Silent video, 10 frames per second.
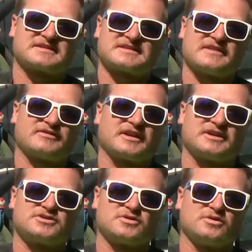It's definitely a
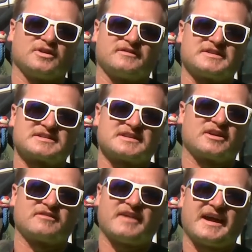jewel of the
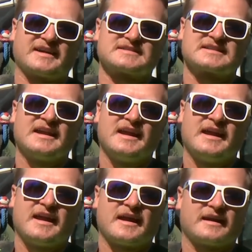Sierra Nevadas
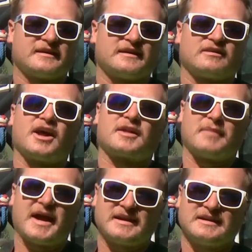and a lot of
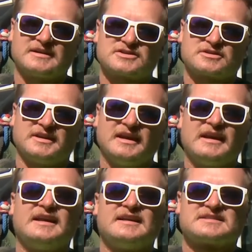mining history.
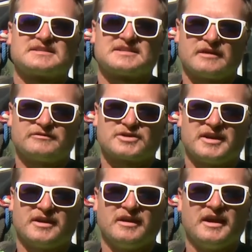It's a tough
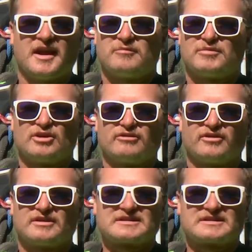trail and beautiful.